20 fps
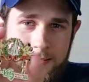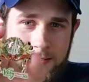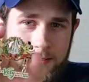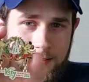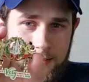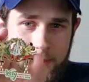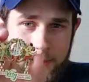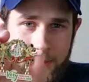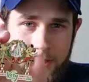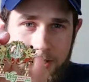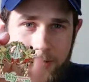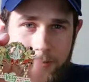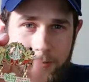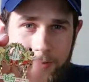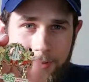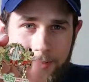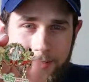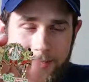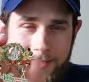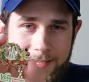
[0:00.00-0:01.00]
It's the
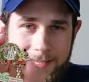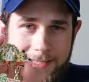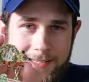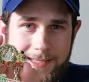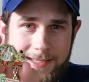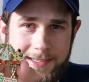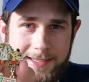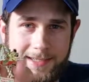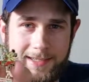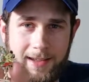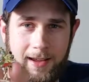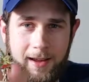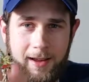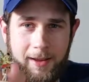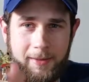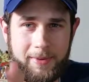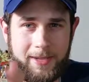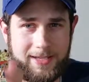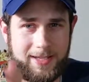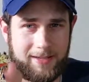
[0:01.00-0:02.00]
limited release,
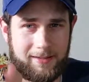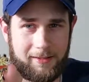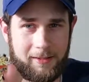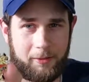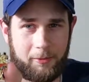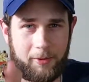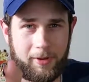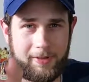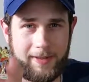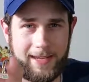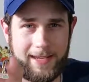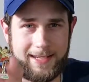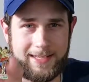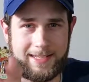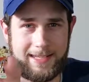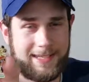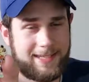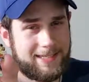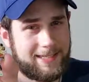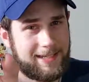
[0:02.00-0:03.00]
basically the one
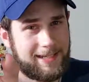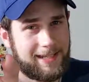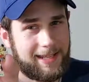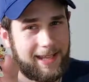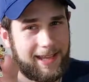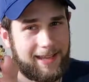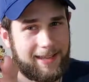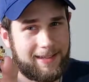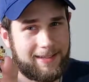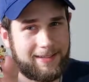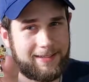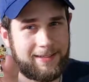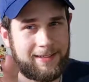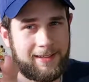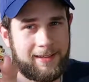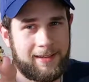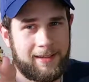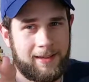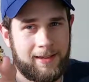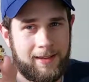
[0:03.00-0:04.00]
that's easy to
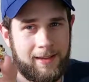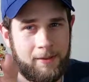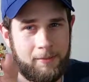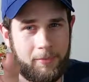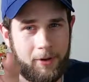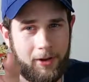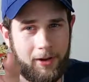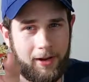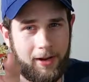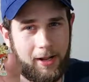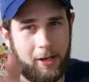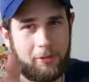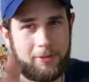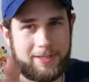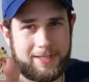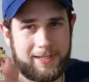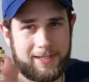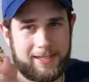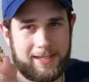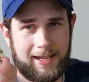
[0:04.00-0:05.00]
get. But
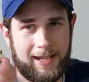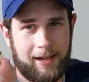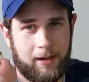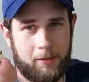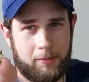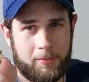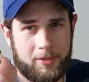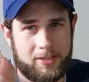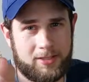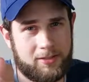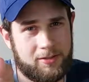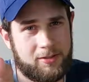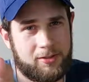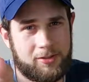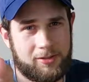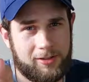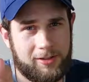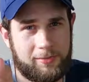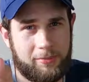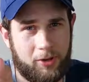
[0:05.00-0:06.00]
I always like to get them because
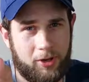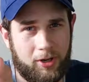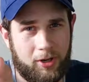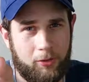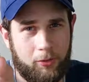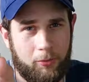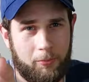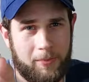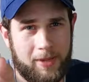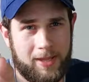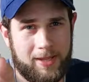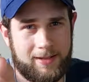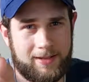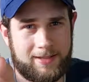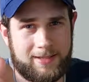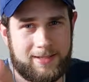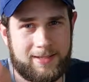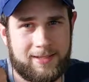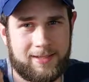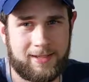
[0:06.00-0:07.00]
they're usually pretty cool
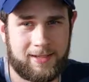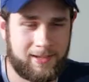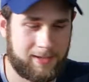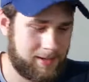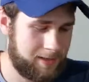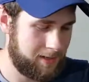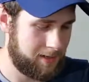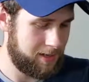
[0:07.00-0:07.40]
pins.